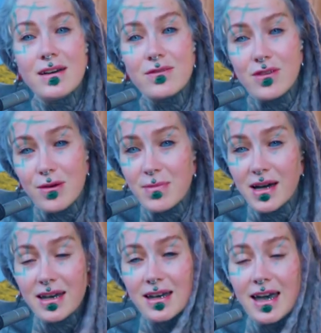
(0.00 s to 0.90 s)
from
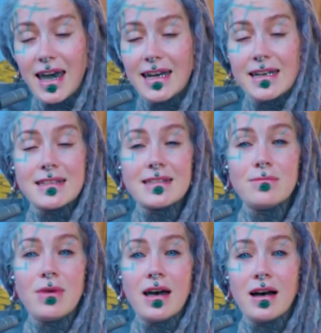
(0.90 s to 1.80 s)
my A S
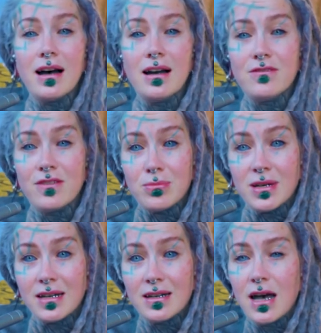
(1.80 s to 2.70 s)
M R
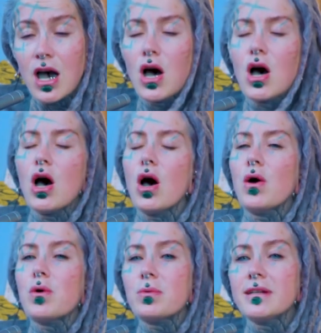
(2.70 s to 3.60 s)
alphabet
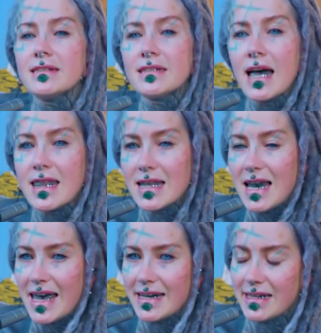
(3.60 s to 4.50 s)
with the
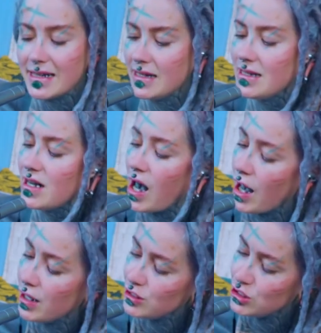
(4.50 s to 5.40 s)
letter
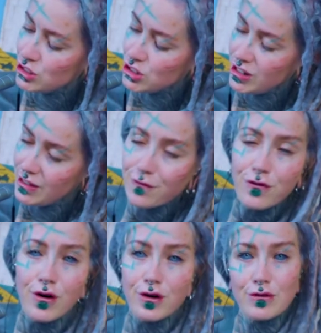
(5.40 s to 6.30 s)
G
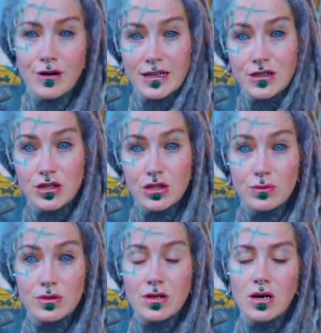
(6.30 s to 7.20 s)
for
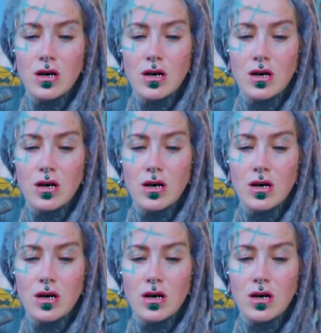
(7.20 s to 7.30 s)
gratitude.